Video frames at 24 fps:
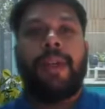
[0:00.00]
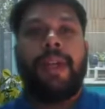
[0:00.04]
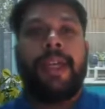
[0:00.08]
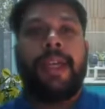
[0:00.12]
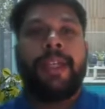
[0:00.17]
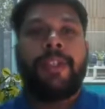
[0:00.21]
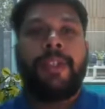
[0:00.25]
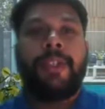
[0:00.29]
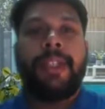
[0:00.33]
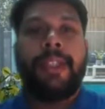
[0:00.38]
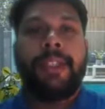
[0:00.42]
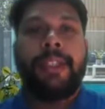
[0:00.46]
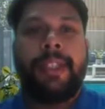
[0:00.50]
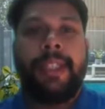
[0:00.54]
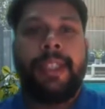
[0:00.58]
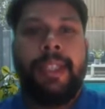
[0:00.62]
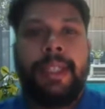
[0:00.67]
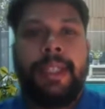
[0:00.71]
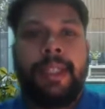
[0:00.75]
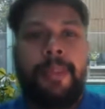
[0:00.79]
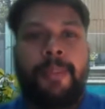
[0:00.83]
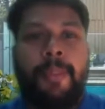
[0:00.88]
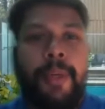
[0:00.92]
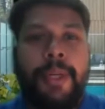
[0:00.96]
as you can see
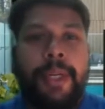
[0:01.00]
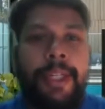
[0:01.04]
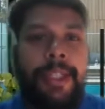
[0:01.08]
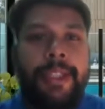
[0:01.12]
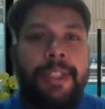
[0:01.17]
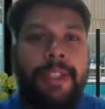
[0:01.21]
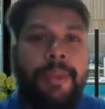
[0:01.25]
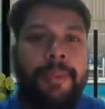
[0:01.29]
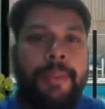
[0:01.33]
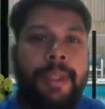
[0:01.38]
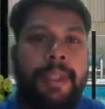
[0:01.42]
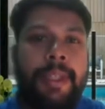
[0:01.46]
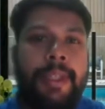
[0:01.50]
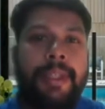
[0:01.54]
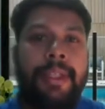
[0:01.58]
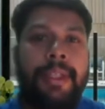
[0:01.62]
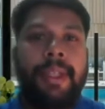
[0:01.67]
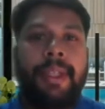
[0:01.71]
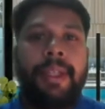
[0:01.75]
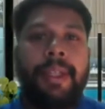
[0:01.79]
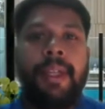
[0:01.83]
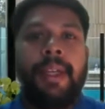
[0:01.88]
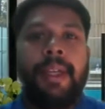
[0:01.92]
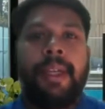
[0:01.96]
in the potentiometer,
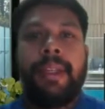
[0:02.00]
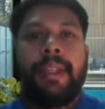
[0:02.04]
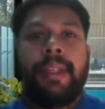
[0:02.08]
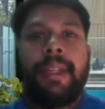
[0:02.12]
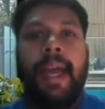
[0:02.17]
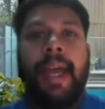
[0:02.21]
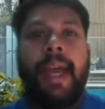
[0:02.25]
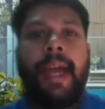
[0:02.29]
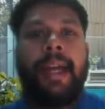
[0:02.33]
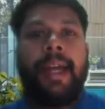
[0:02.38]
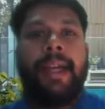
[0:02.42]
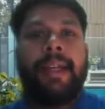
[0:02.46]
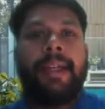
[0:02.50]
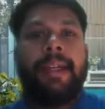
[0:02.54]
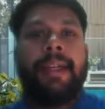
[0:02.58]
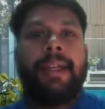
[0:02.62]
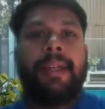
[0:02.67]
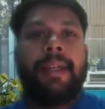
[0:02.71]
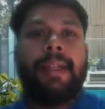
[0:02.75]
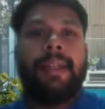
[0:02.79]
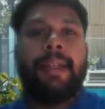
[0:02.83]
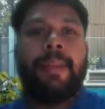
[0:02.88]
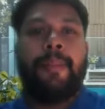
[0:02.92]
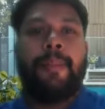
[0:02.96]
that
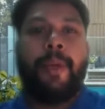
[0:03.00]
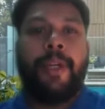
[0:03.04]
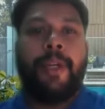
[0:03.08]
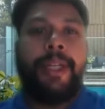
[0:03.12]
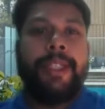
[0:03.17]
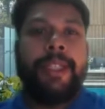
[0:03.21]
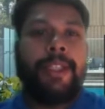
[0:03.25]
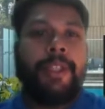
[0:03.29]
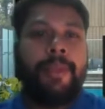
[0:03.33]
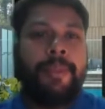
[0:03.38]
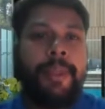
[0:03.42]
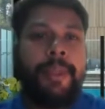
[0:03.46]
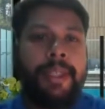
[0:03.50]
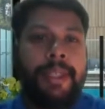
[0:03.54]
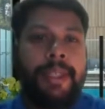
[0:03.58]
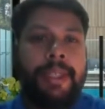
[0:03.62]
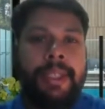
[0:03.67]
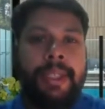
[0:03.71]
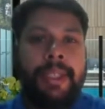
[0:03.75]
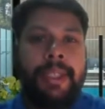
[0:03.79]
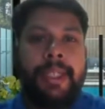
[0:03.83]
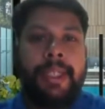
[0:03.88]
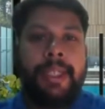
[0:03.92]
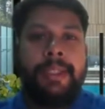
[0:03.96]
the
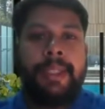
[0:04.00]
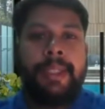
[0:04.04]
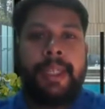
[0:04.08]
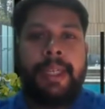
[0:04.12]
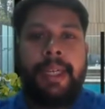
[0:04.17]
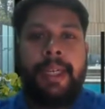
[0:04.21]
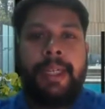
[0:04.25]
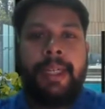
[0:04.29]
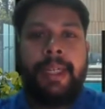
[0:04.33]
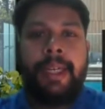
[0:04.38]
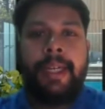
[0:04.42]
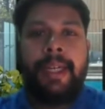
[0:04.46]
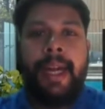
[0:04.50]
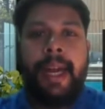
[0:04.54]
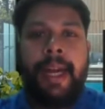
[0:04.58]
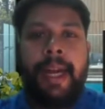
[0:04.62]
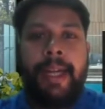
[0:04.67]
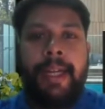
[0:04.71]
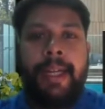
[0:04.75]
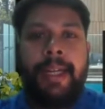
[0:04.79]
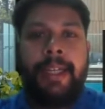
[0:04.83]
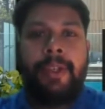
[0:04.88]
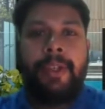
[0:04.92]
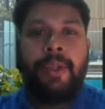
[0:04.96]
potentiometer is connected
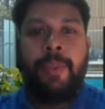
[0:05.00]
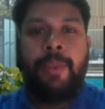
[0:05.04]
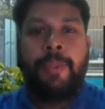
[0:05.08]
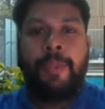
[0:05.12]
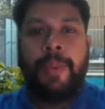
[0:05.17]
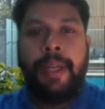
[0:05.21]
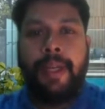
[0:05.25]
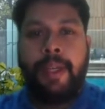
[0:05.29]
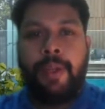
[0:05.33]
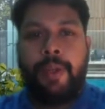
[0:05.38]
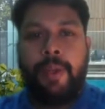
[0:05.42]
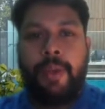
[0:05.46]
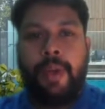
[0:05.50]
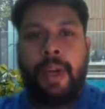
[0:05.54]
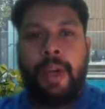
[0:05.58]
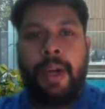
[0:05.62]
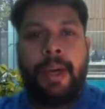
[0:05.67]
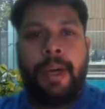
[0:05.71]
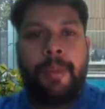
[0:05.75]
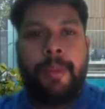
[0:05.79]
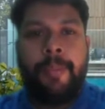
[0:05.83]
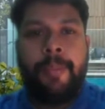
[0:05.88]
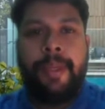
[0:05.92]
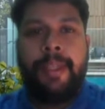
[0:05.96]
directly to
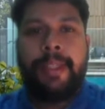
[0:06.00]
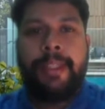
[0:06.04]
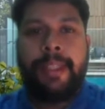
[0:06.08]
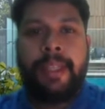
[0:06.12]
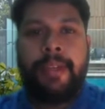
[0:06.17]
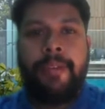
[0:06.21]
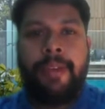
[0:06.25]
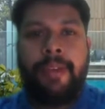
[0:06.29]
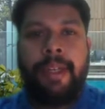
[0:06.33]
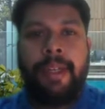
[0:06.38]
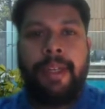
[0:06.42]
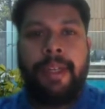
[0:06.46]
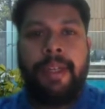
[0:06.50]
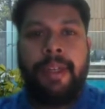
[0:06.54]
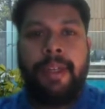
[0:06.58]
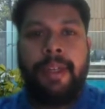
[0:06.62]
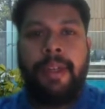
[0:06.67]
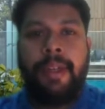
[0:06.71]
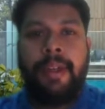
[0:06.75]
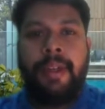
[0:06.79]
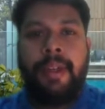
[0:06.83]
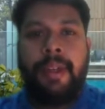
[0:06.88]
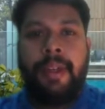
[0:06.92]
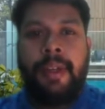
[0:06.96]
pin 7
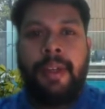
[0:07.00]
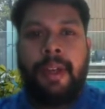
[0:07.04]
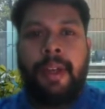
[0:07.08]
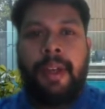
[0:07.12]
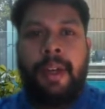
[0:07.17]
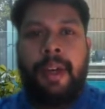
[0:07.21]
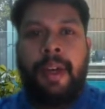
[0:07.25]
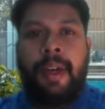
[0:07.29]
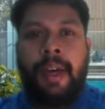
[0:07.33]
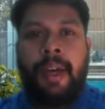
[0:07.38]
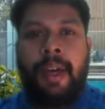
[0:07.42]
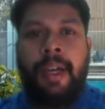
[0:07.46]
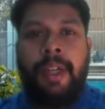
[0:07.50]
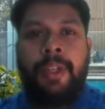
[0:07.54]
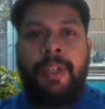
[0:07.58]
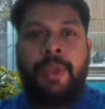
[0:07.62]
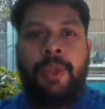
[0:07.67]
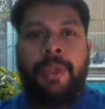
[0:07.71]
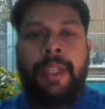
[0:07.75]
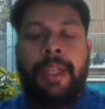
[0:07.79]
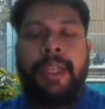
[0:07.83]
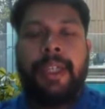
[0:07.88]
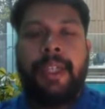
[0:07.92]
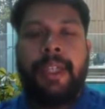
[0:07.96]

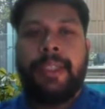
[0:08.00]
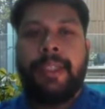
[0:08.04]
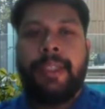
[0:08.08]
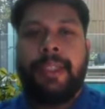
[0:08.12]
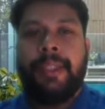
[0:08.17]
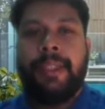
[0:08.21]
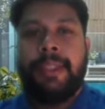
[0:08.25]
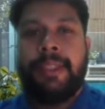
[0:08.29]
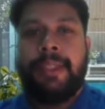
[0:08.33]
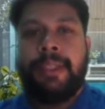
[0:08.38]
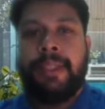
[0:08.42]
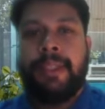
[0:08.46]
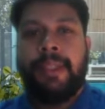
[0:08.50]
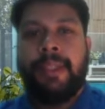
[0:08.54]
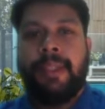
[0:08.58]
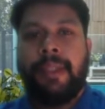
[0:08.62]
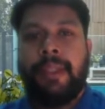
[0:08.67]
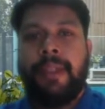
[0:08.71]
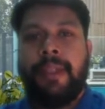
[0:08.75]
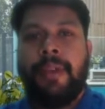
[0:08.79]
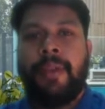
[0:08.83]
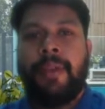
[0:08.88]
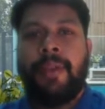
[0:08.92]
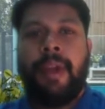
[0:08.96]
using a resistor,
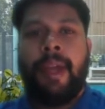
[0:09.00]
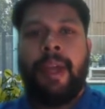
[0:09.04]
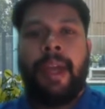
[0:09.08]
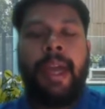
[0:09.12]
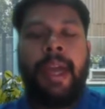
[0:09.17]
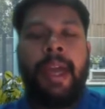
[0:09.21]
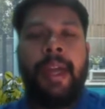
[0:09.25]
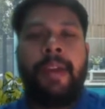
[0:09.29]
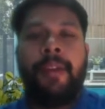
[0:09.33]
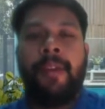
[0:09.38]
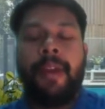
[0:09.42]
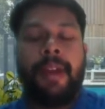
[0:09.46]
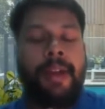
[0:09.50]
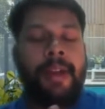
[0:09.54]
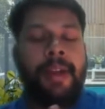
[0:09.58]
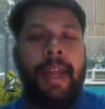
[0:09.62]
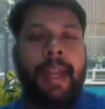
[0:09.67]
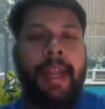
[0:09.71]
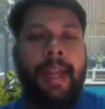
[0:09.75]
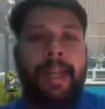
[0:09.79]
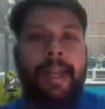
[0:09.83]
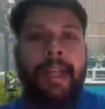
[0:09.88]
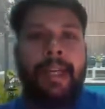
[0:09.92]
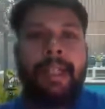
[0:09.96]
and
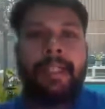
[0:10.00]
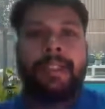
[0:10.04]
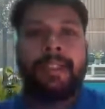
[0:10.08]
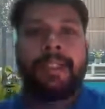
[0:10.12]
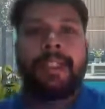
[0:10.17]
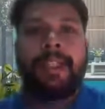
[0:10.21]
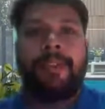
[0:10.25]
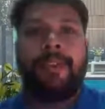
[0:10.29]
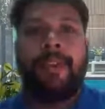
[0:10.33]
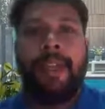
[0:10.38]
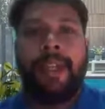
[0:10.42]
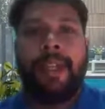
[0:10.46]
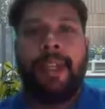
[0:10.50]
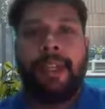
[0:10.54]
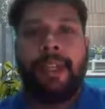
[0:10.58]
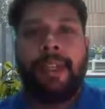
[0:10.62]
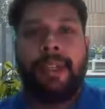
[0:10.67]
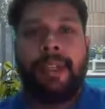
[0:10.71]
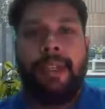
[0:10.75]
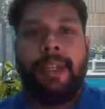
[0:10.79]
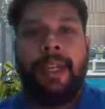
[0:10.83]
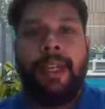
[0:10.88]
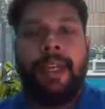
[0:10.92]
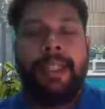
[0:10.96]
like it
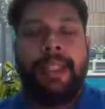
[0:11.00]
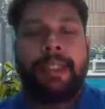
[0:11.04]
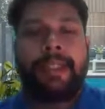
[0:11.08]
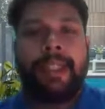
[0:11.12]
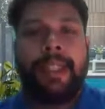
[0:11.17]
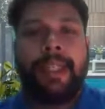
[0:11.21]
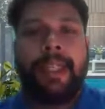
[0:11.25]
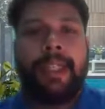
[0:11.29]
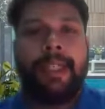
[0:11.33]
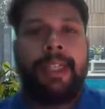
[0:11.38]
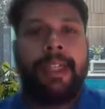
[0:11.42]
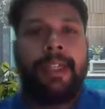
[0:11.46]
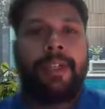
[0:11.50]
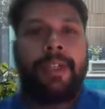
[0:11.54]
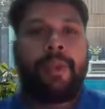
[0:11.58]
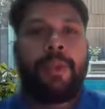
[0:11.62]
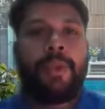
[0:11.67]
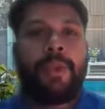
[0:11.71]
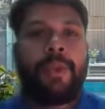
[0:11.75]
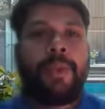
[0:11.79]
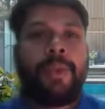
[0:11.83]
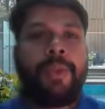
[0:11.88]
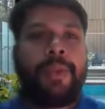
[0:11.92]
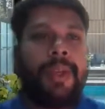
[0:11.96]
is connected
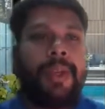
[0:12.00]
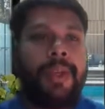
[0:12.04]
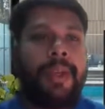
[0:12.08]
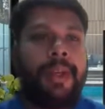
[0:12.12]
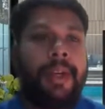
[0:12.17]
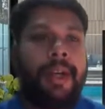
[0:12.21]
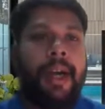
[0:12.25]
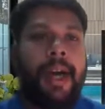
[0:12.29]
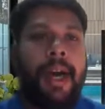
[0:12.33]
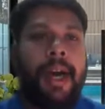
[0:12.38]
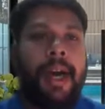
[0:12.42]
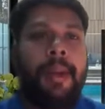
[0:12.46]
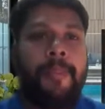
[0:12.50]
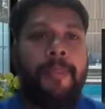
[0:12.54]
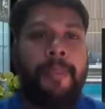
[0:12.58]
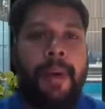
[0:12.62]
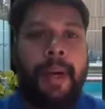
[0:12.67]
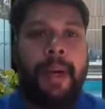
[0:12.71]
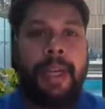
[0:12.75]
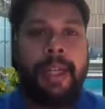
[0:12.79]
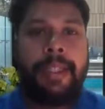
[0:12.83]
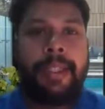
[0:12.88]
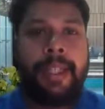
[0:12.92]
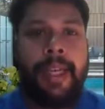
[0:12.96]
to our
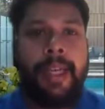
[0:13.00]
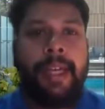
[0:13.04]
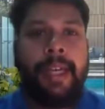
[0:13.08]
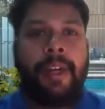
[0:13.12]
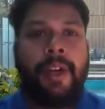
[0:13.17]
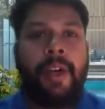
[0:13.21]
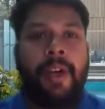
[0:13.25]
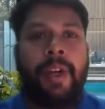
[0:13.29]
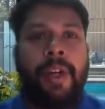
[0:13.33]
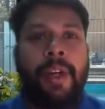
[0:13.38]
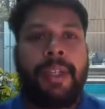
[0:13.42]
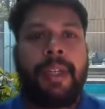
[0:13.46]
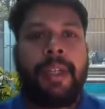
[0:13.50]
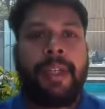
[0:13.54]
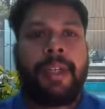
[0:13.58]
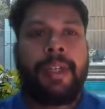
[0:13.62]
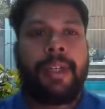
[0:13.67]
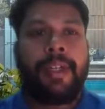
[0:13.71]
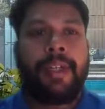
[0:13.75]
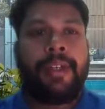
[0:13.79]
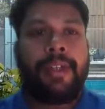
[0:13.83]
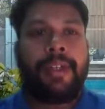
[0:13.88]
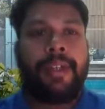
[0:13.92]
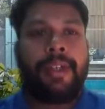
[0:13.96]
power channel or
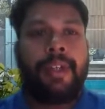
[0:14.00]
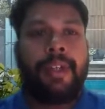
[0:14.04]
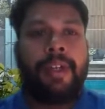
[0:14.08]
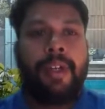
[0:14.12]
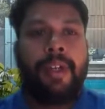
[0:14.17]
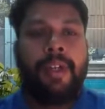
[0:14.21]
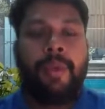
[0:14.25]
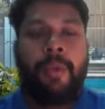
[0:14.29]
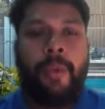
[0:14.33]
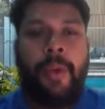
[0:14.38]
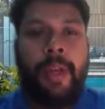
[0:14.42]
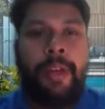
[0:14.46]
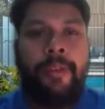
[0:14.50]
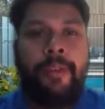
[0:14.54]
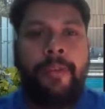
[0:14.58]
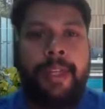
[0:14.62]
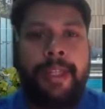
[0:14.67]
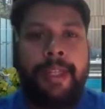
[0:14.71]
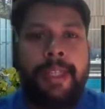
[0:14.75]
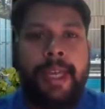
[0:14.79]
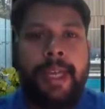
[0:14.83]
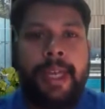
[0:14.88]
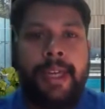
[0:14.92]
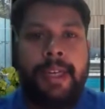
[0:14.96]
the
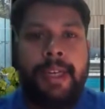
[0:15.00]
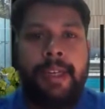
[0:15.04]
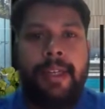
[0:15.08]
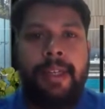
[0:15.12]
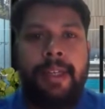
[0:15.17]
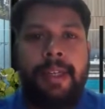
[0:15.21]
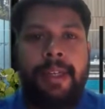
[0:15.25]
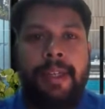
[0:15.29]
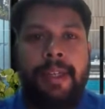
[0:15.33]
12V channel